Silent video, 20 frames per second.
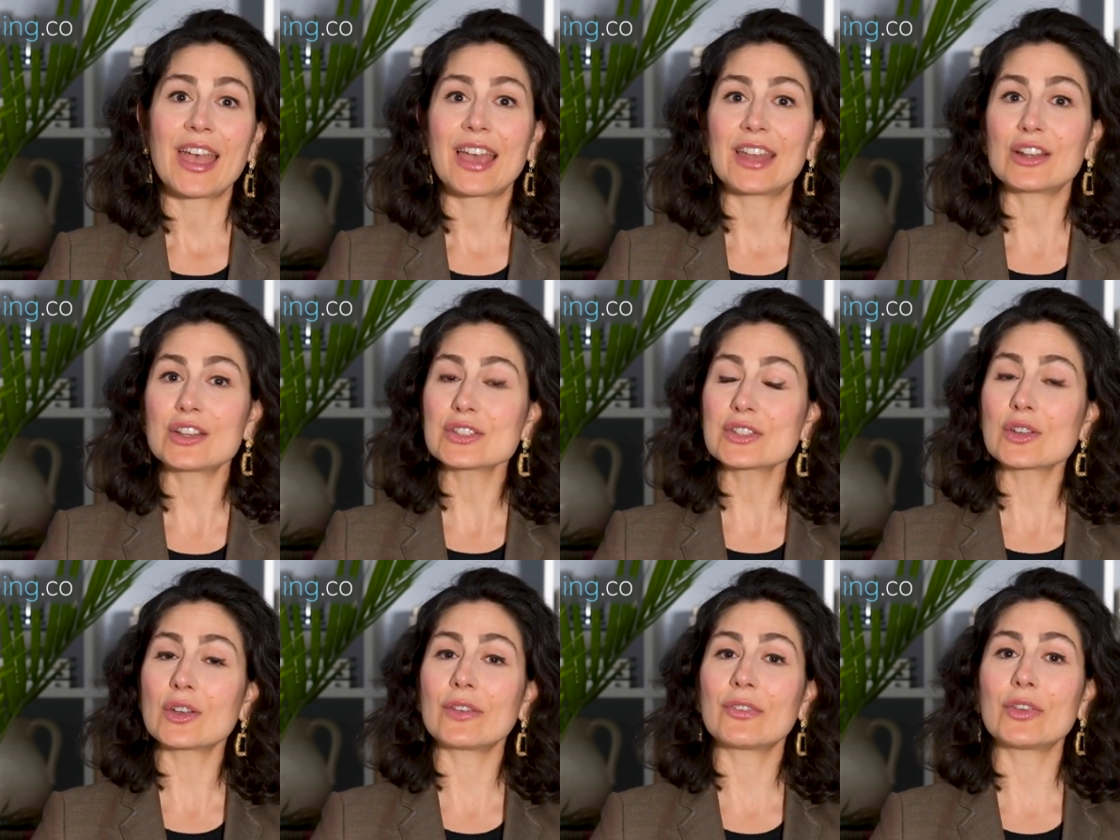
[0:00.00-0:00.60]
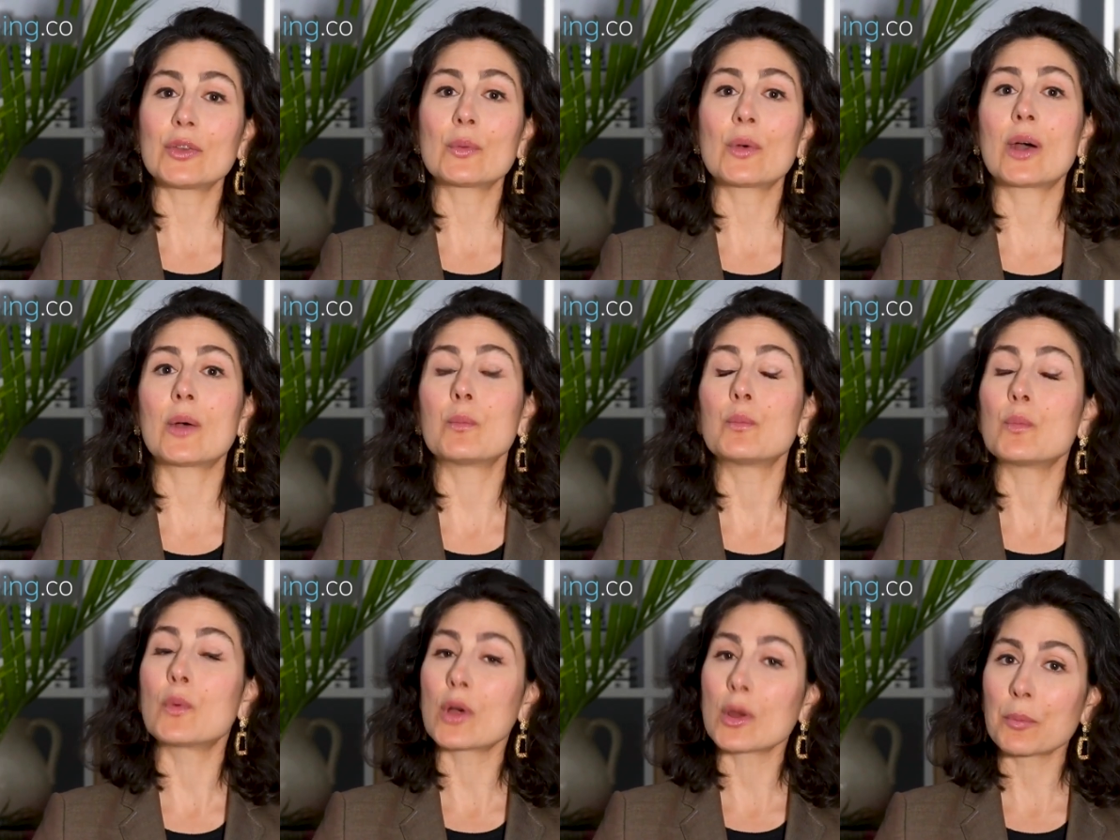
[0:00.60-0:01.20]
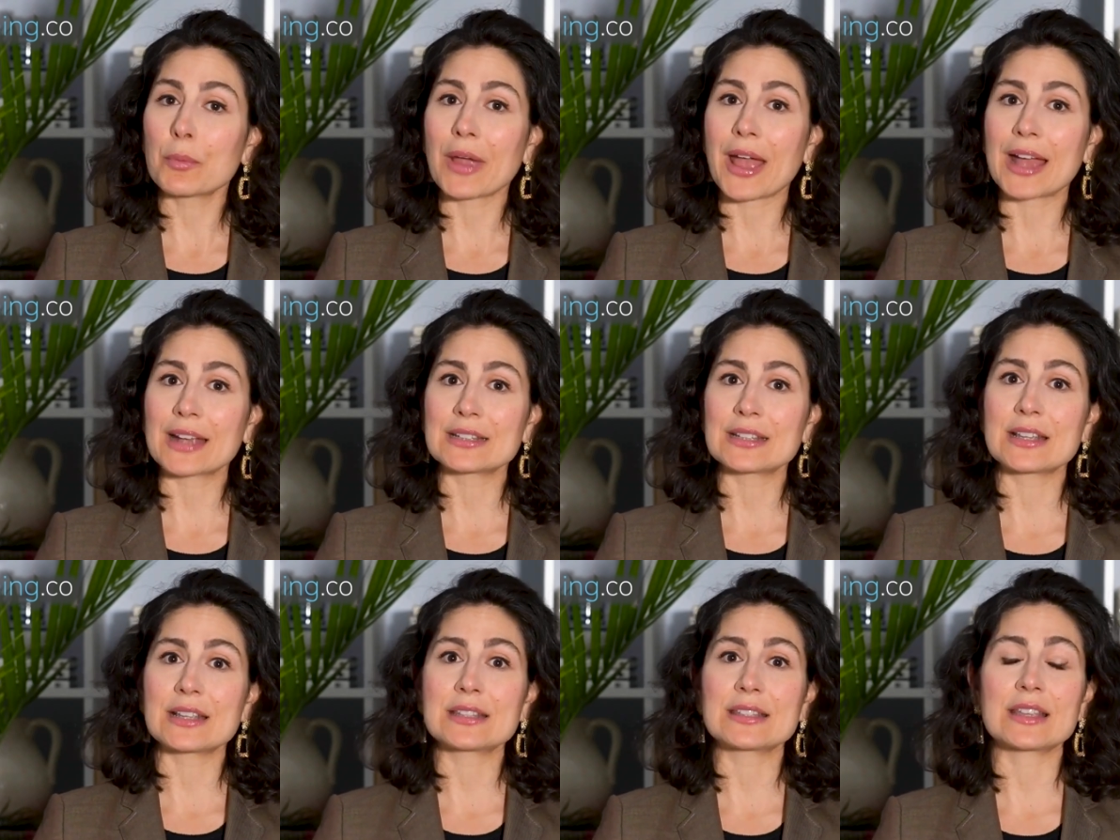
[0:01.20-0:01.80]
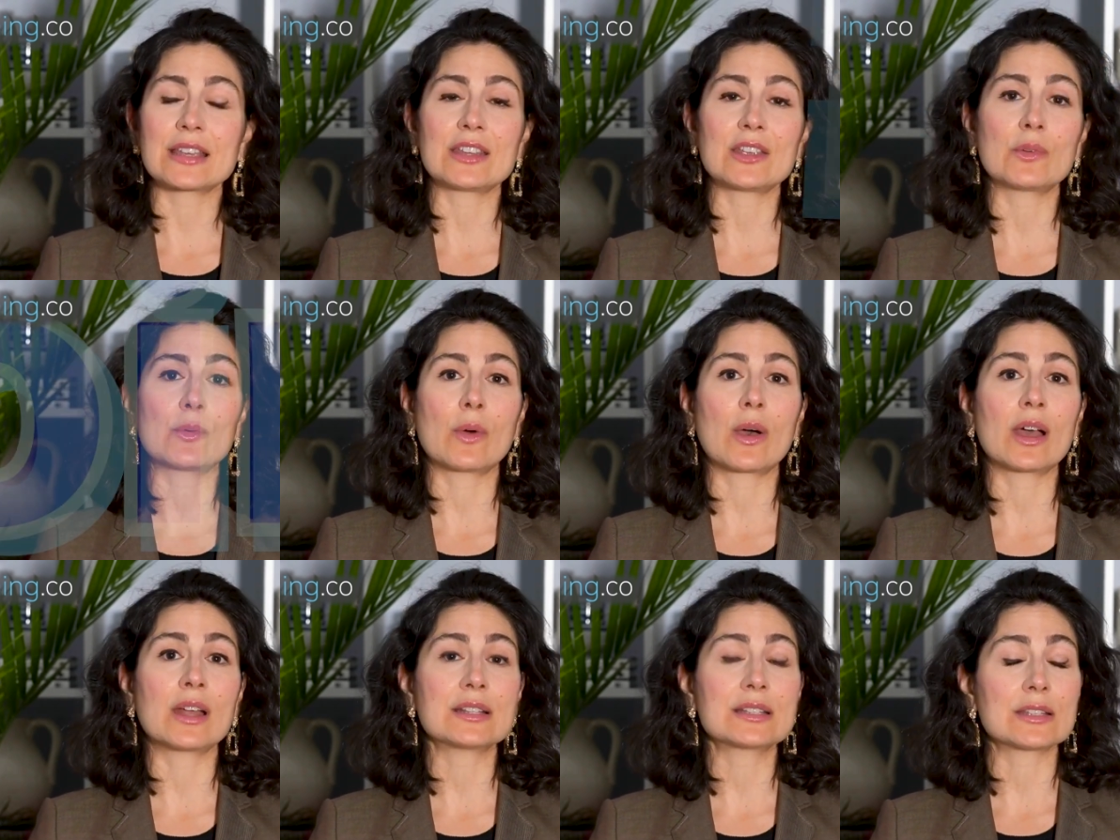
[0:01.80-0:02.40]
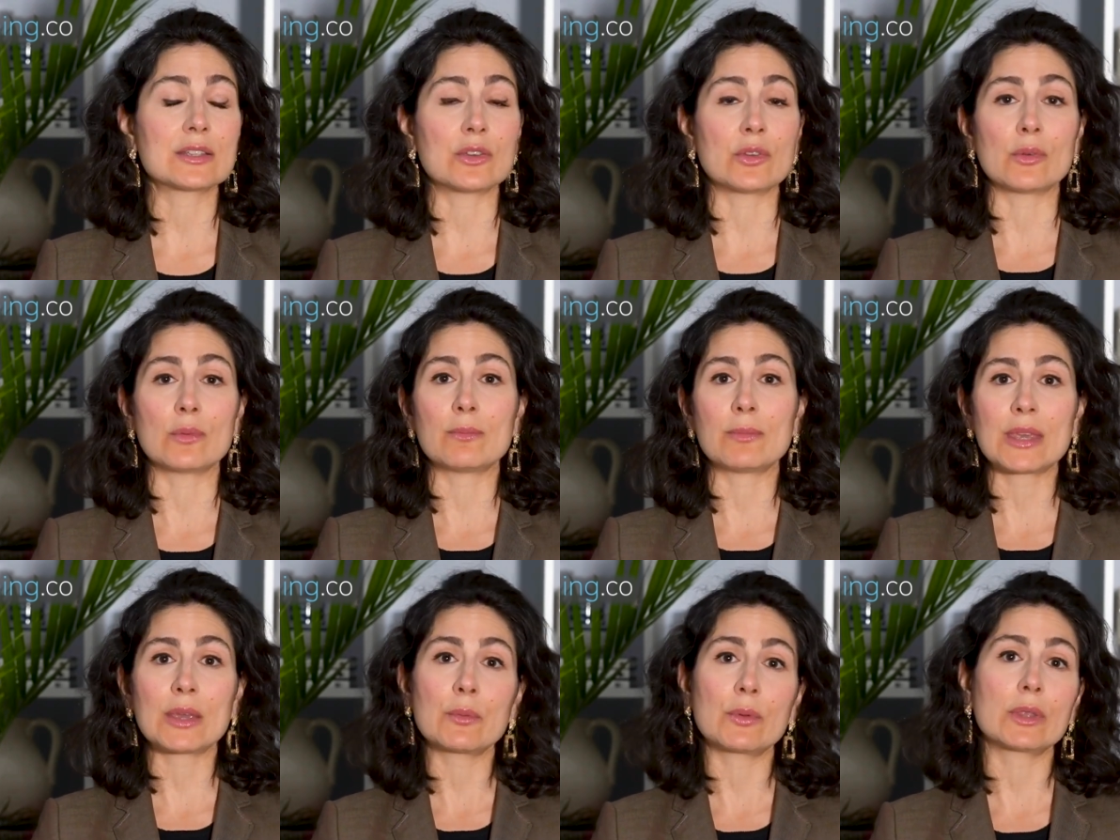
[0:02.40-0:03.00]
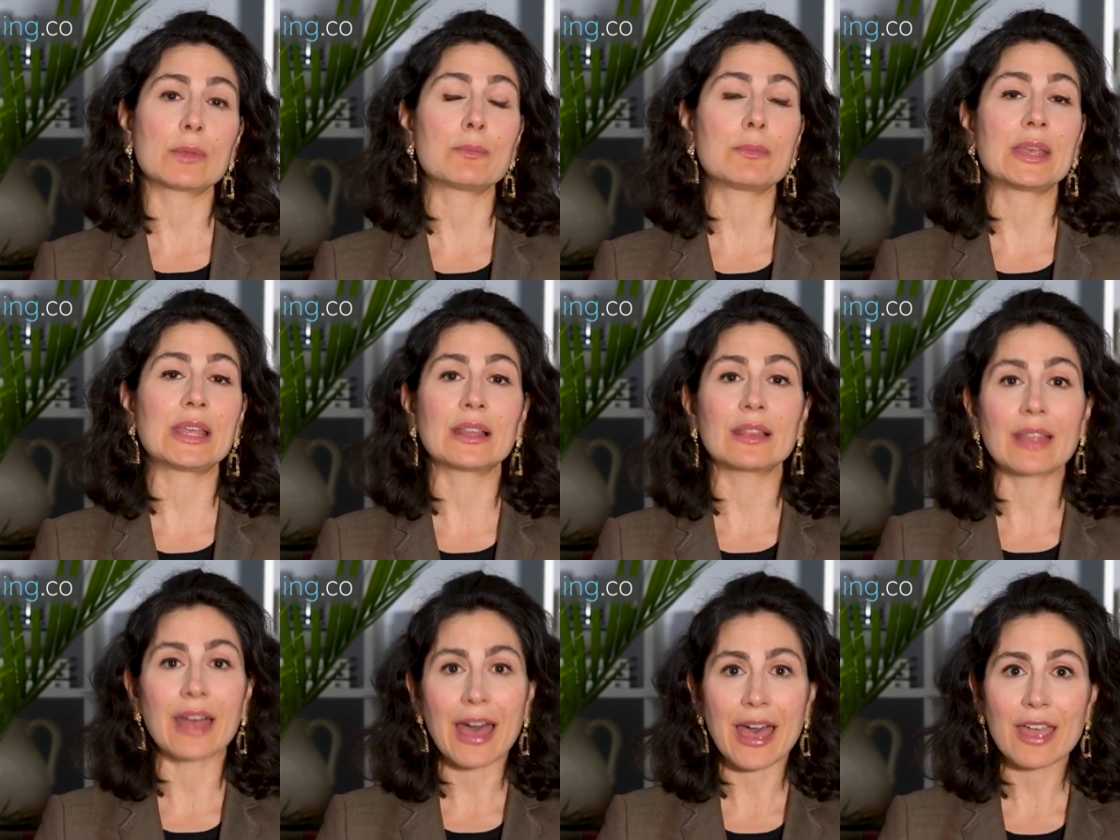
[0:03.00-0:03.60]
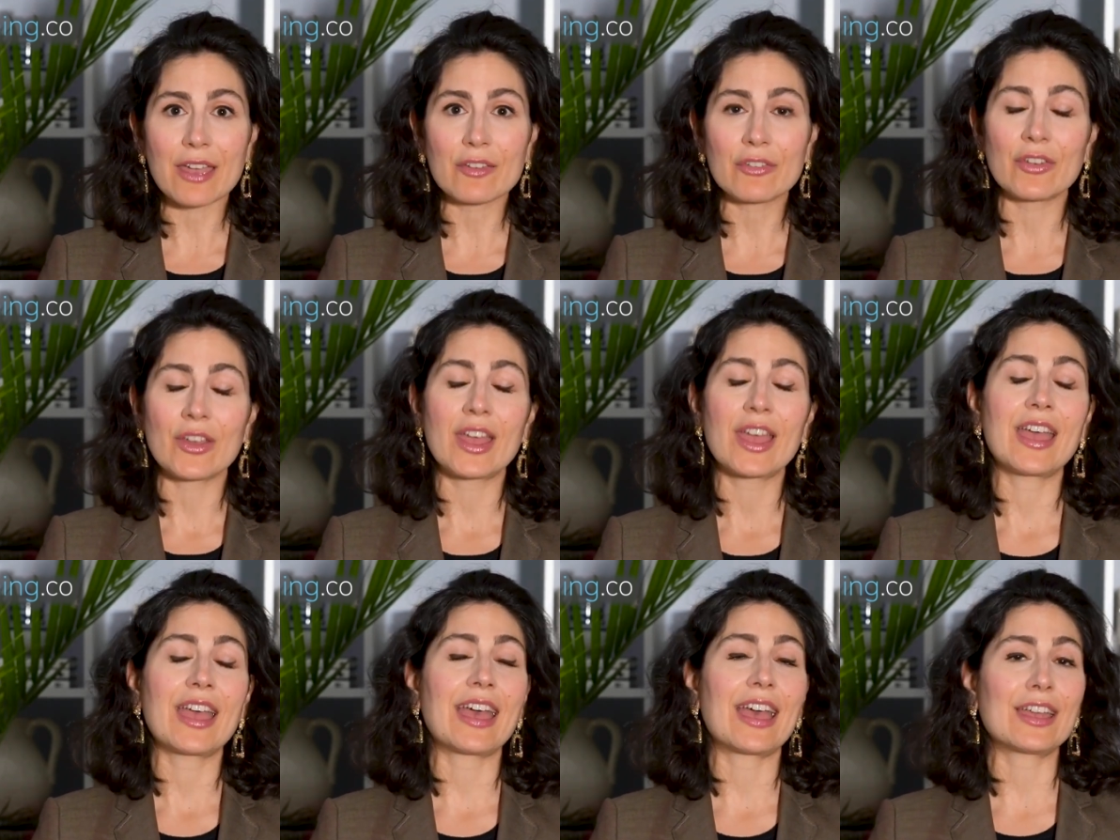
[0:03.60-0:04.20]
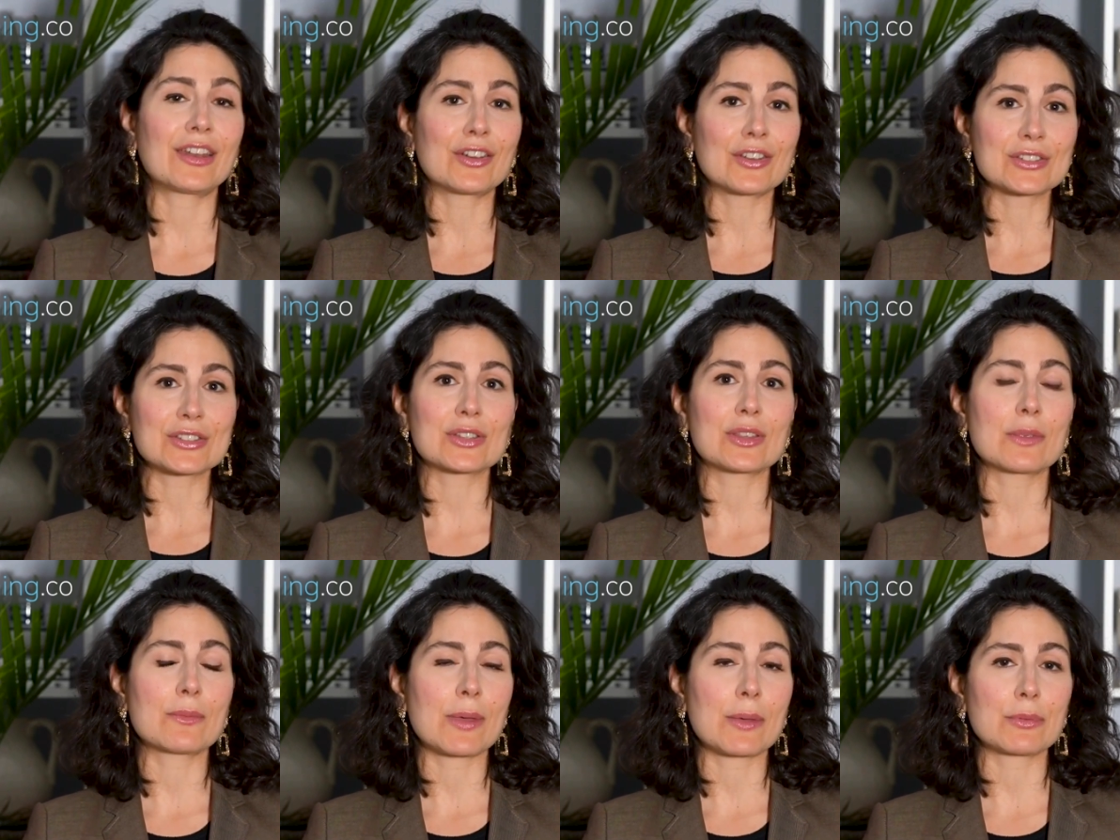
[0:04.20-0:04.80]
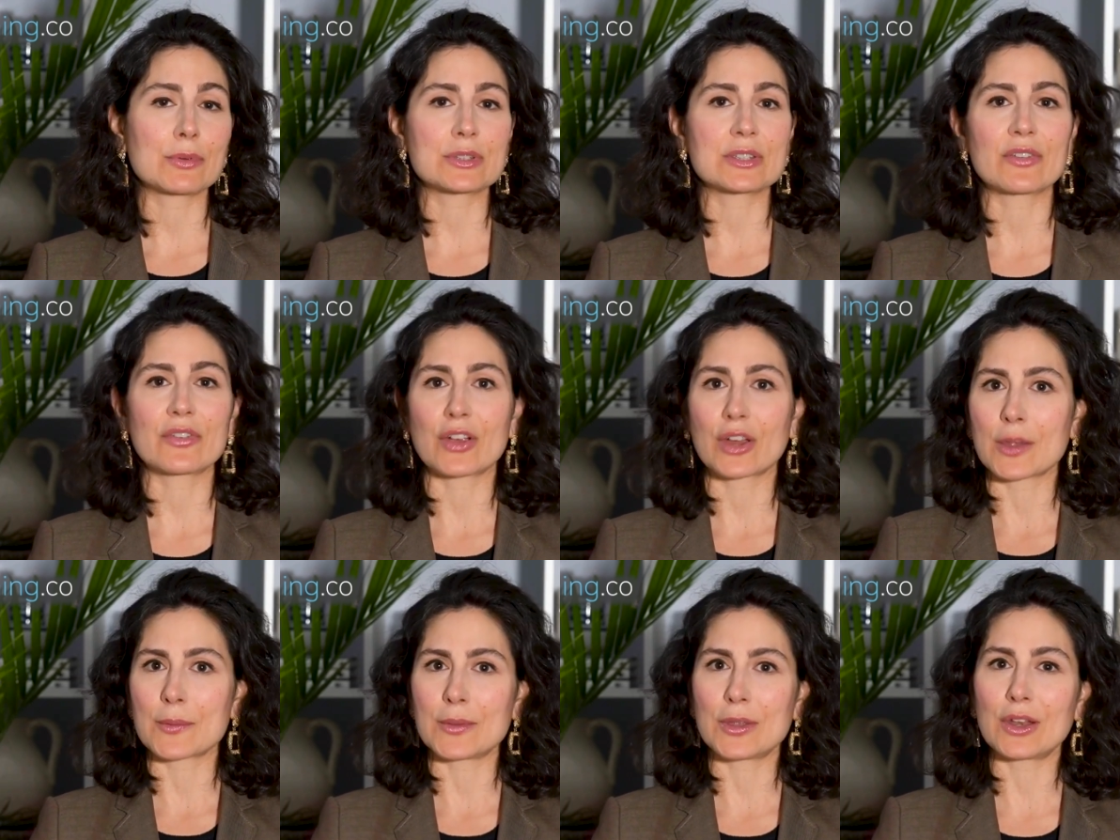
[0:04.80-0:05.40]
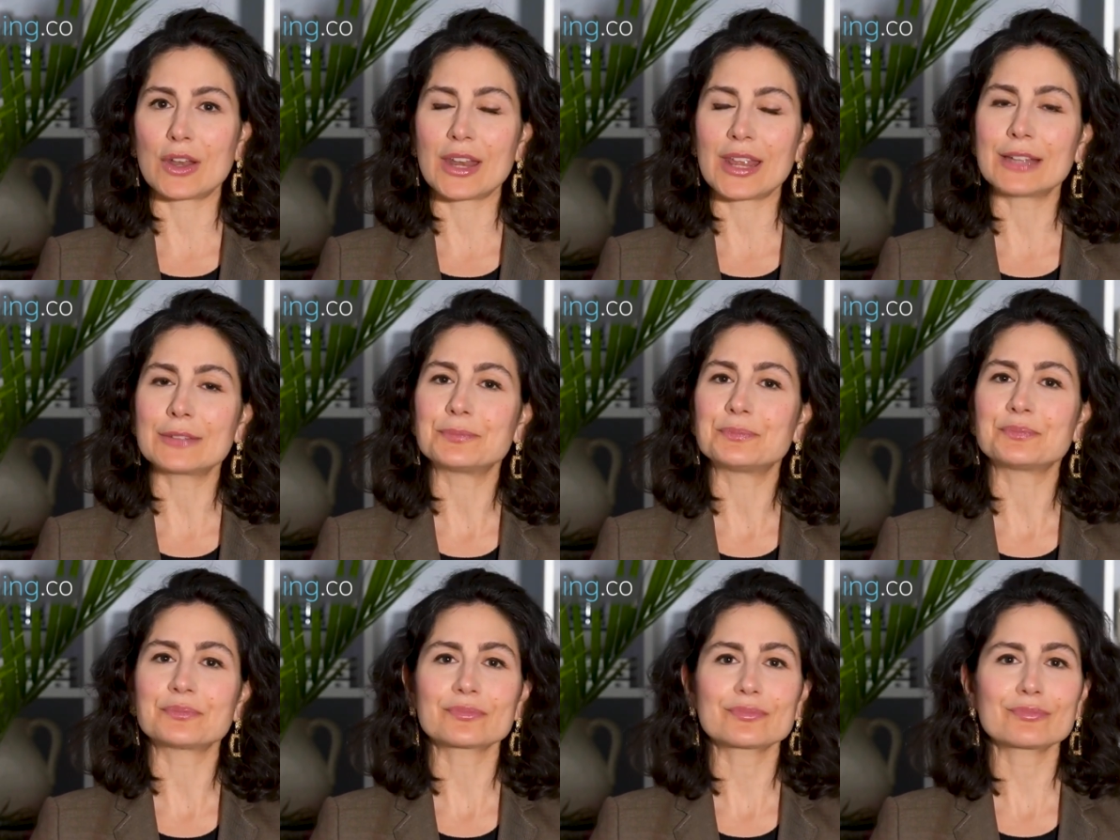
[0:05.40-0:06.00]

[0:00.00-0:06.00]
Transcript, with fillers: And also, if you want more practice and you want to meet with me live and also the members of our community,